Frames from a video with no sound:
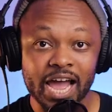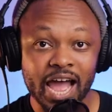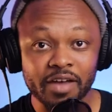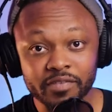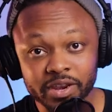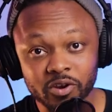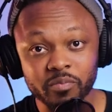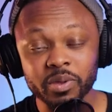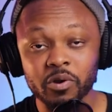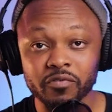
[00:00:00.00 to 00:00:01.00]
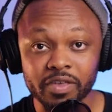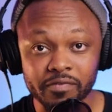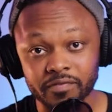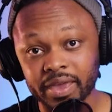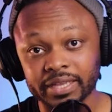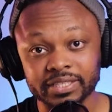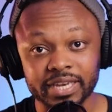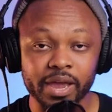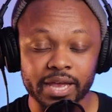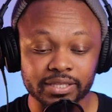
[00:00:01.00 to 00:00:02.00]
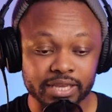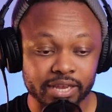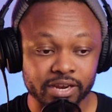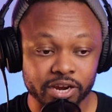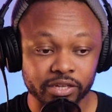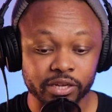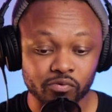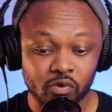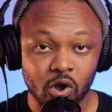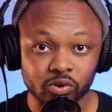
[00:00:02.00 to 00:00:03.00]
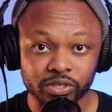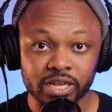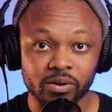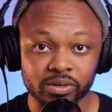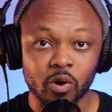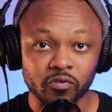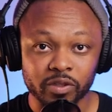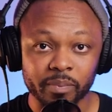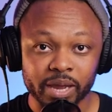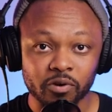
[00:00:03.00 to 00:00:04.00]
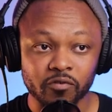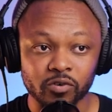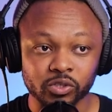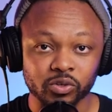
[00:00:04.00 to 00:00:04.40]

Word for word: Now I have a little bit of effects. You guys can hear the raw sound of the microphone.